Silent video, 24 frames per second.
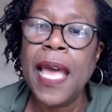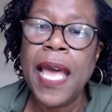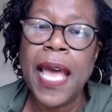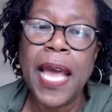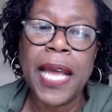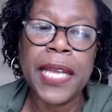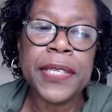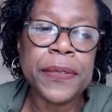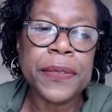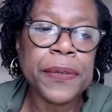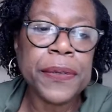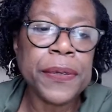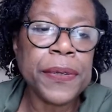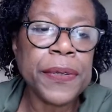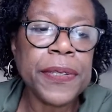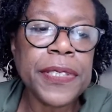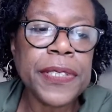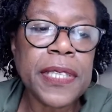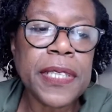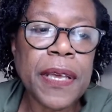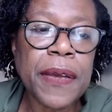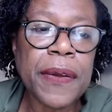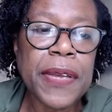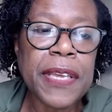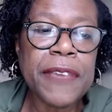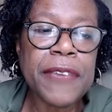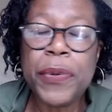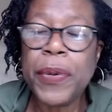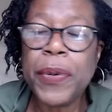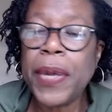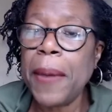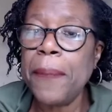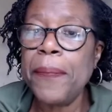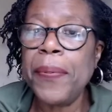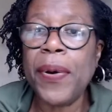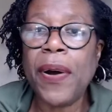And also, if you
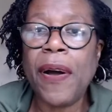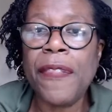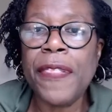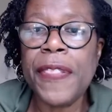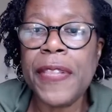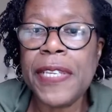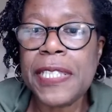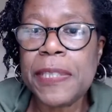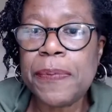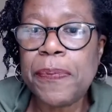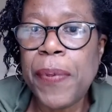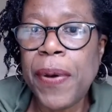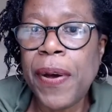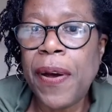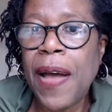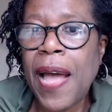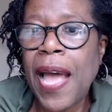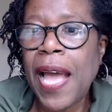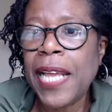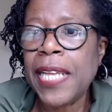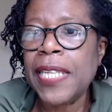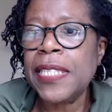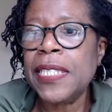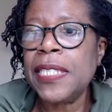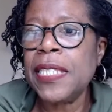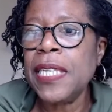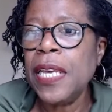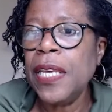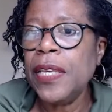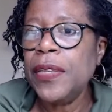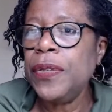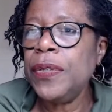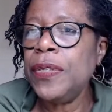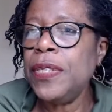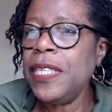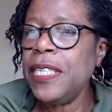get put on the spot and
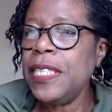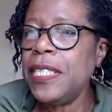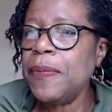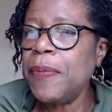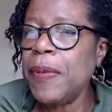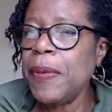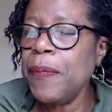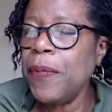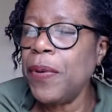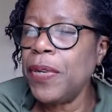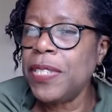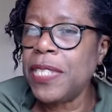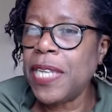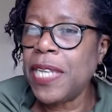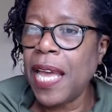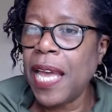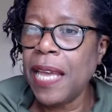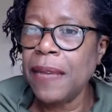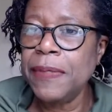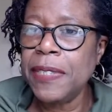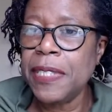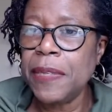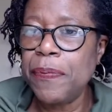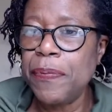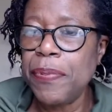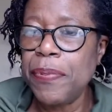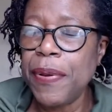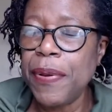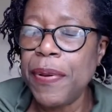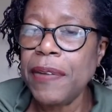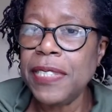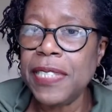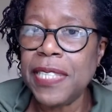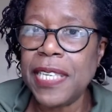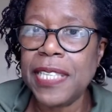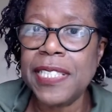you need a bit more time to
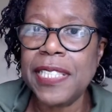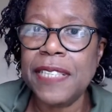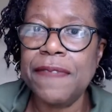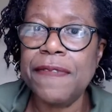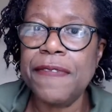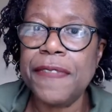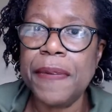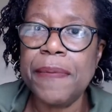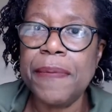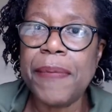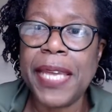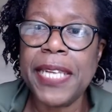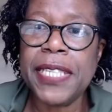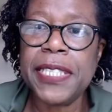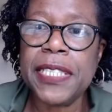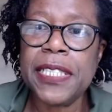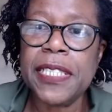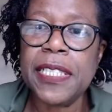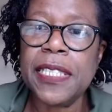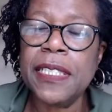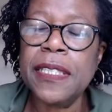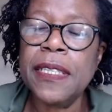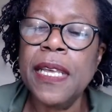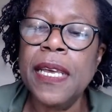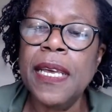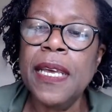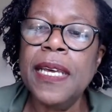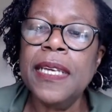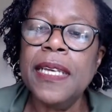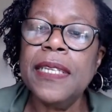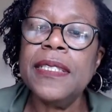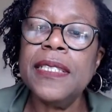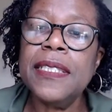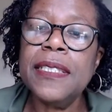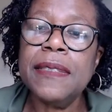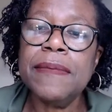process information,
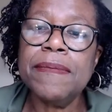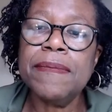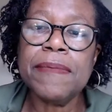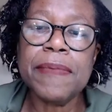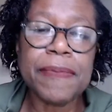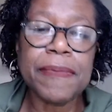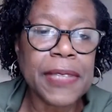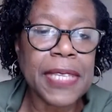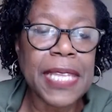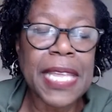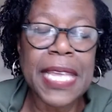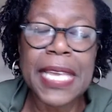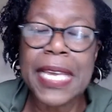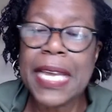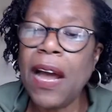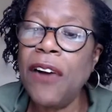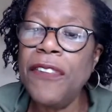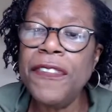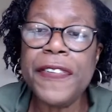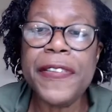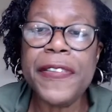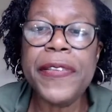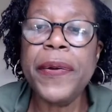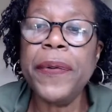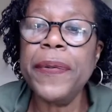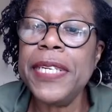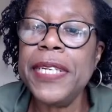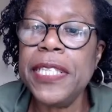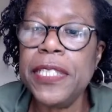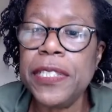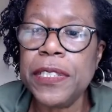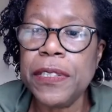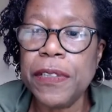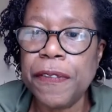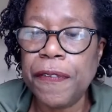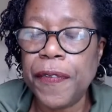just offer your
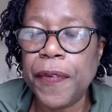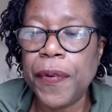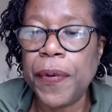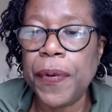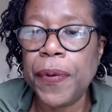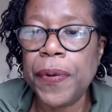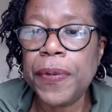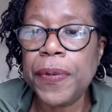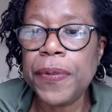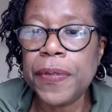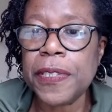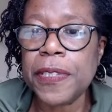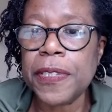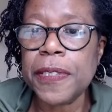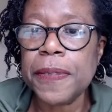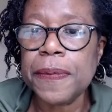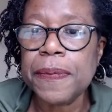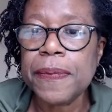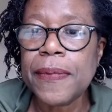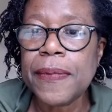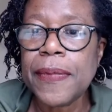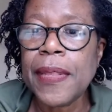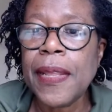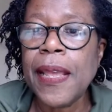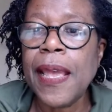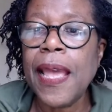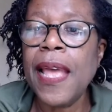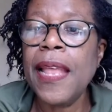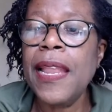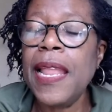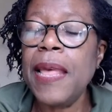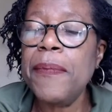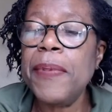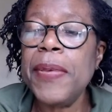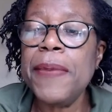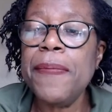initial thoughts and
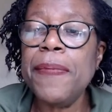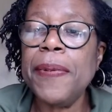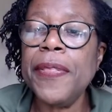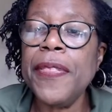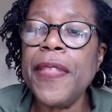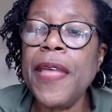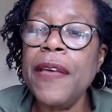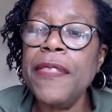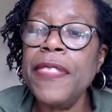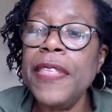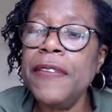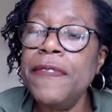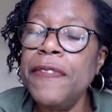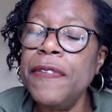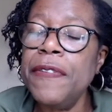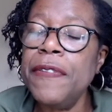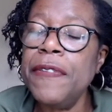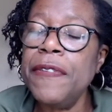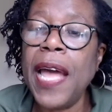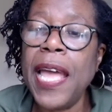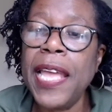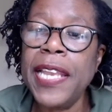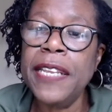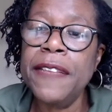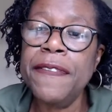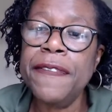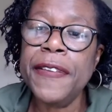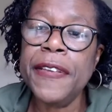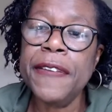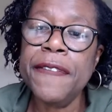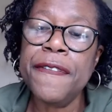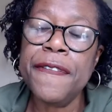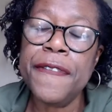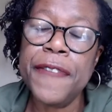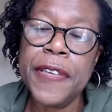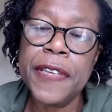let people know that if you've got
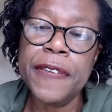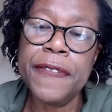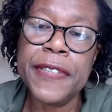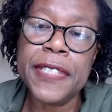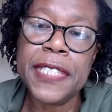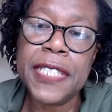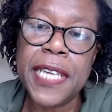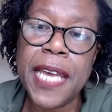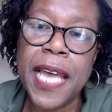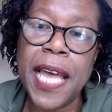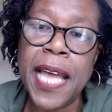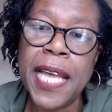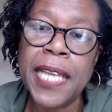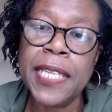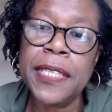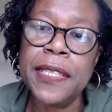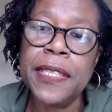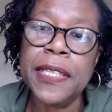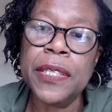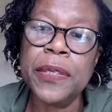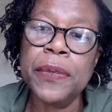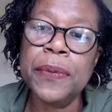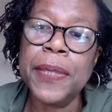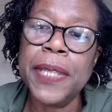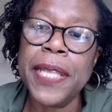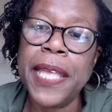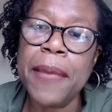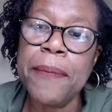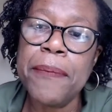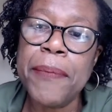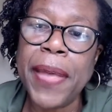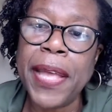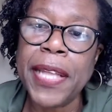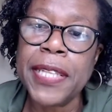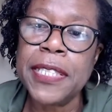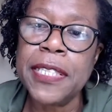anything further to add, that you'll
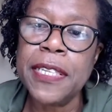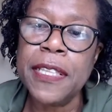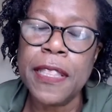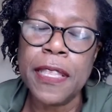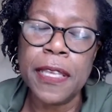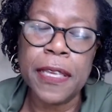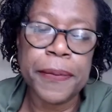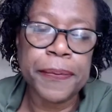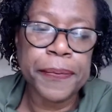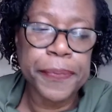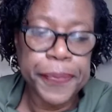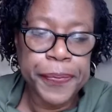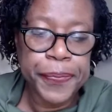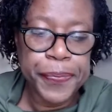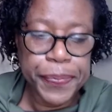get back to them.